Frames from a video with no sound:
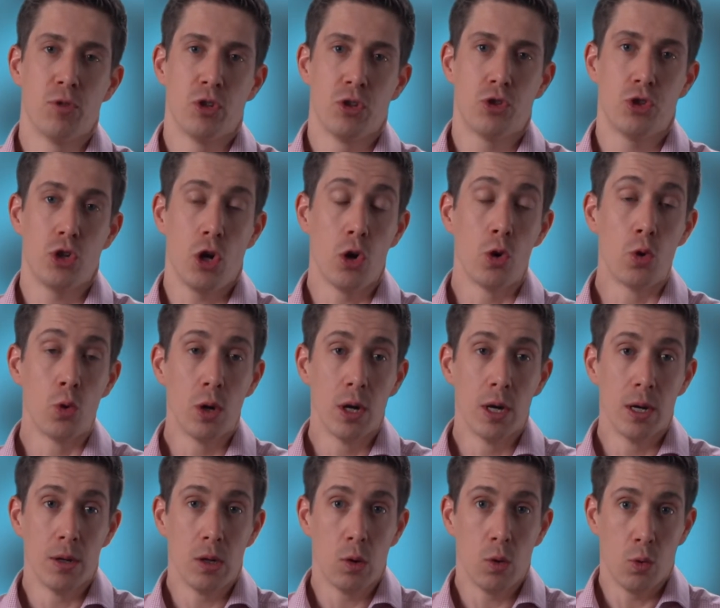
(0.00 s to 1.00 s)
So
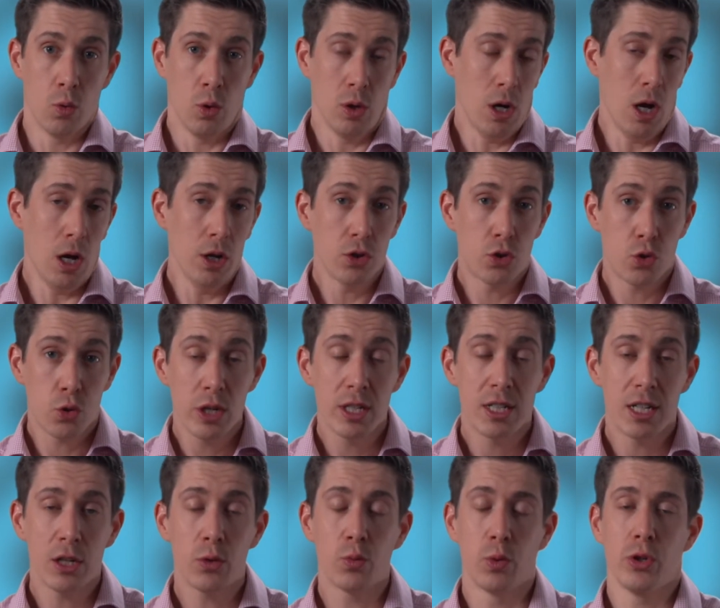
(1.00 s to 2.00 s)

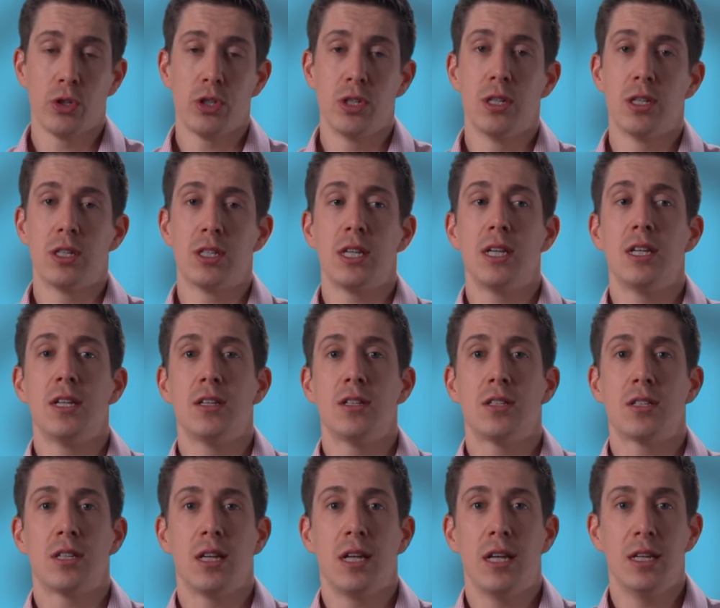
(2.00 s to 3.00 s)
untreated Wilson
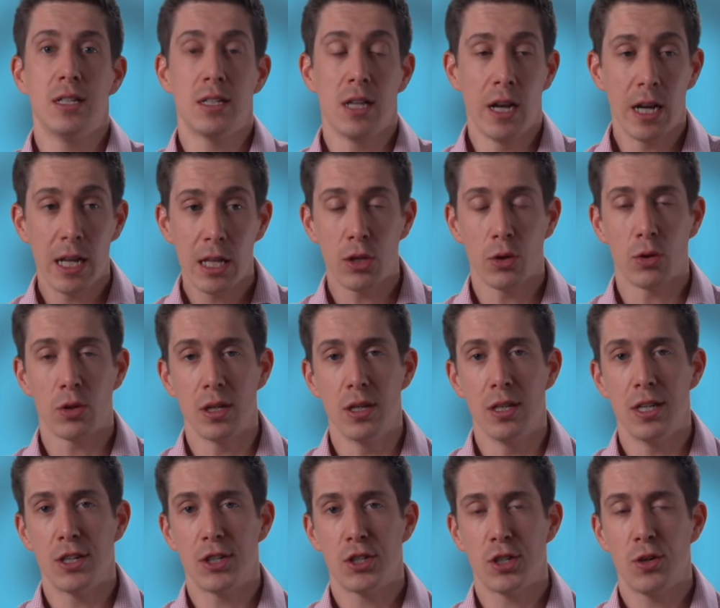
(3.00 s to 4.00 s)
disease is a lethal
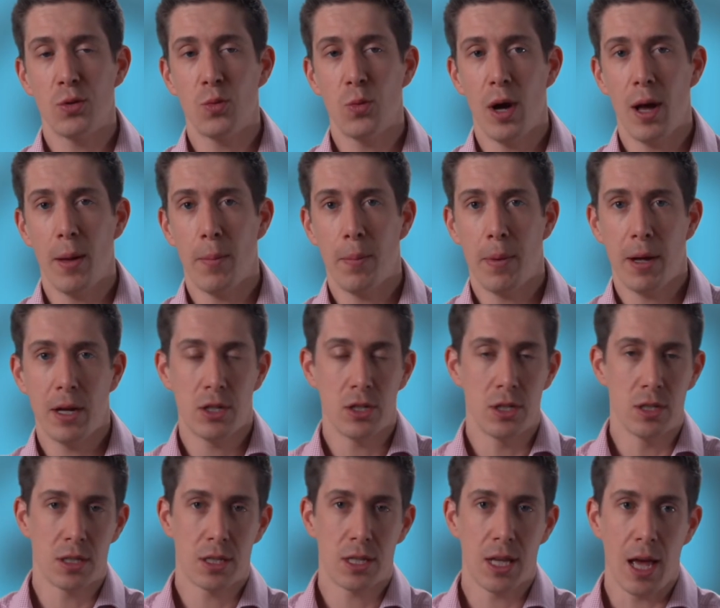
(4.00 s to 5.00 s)
condition where
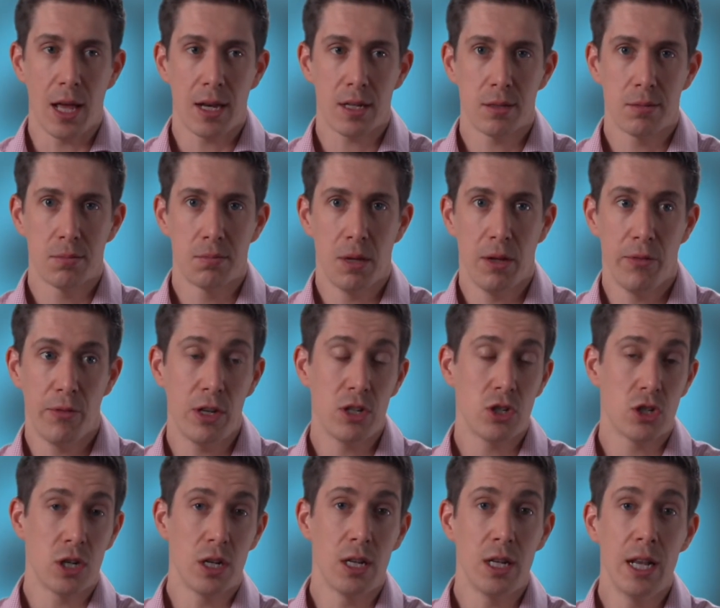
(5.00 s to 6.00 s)
patients get
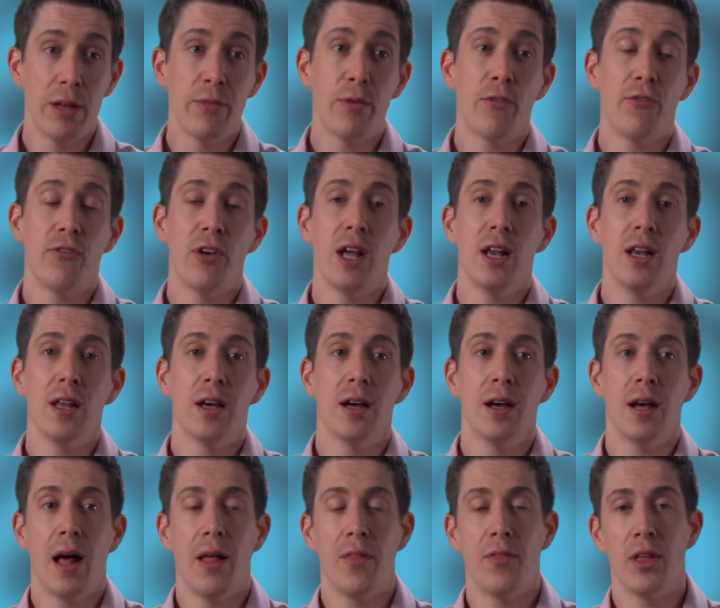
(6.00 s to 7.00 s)
eventually liver
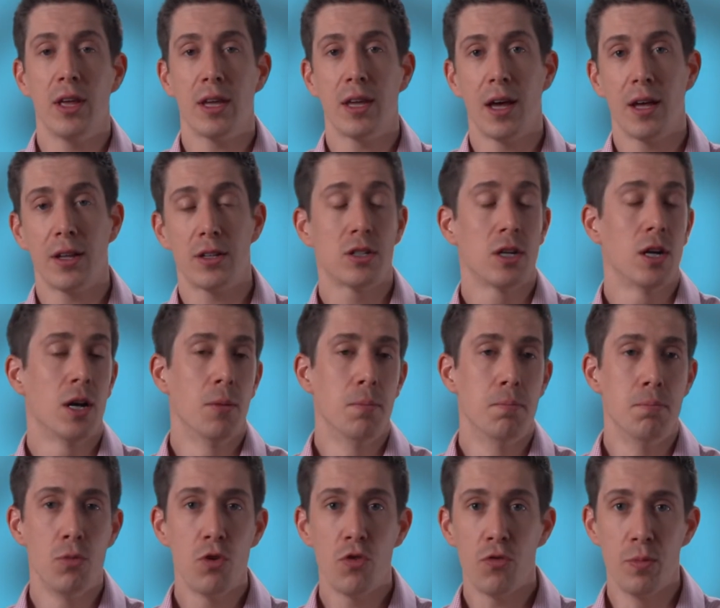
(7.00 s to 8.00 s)
failure, and they get
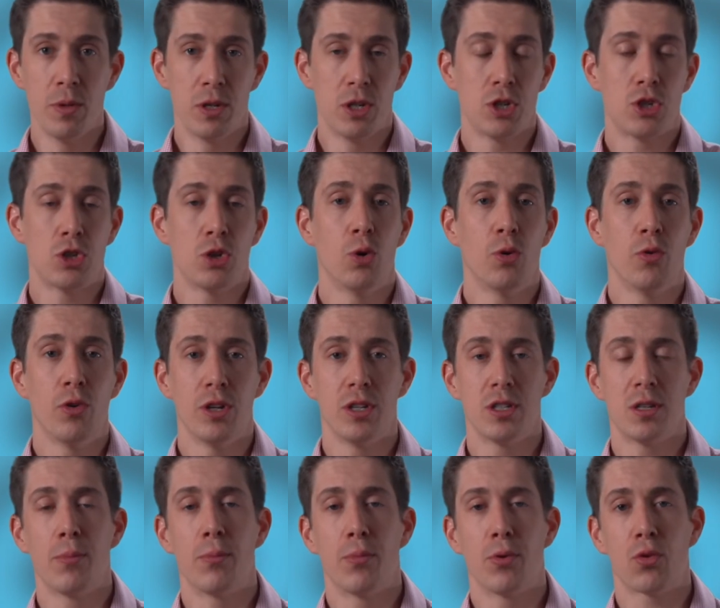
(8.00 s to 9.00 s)
movement
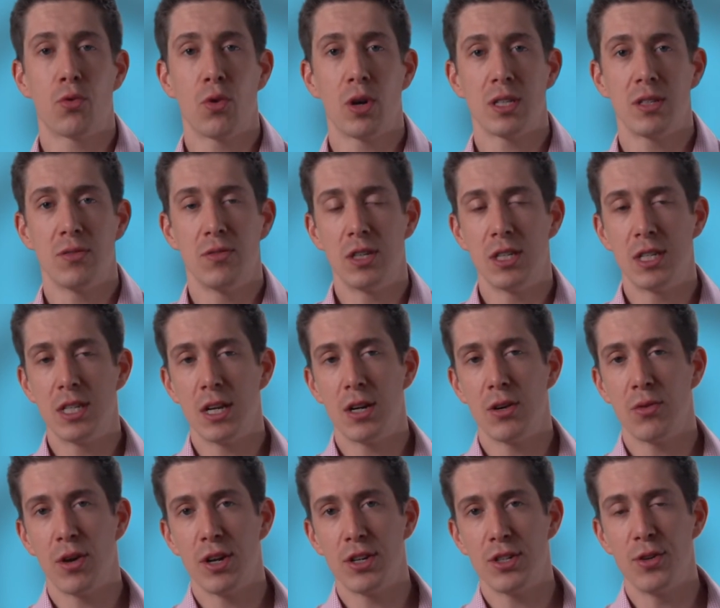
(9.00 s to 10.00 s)
disorders and progressive
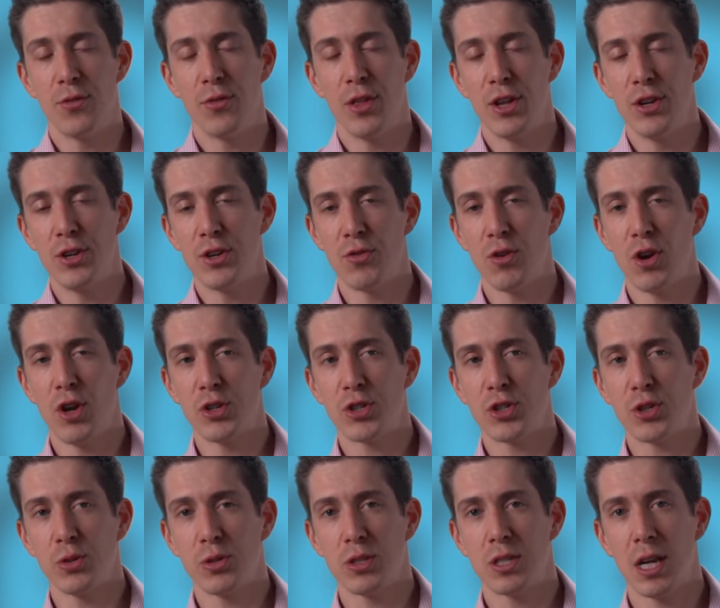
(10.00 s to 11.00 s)
deterioration of their
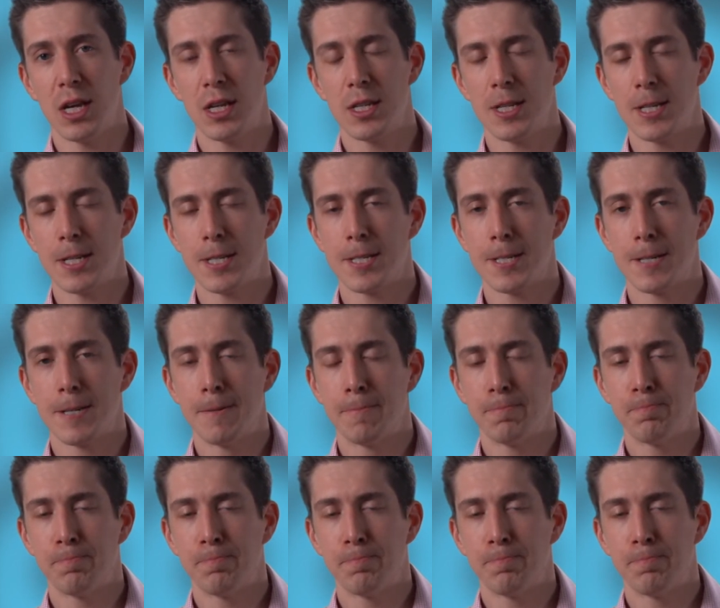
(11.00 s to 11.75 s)
neurological status.